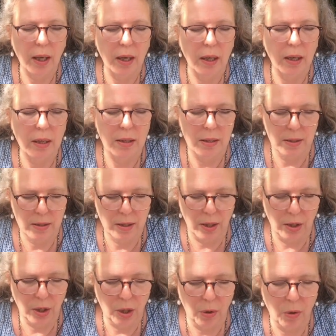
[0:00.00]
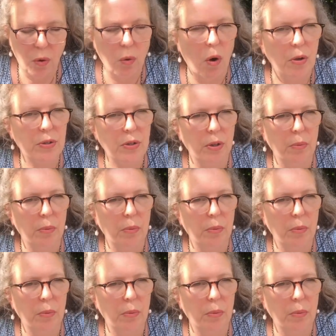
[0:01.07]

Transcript: and it's going to go across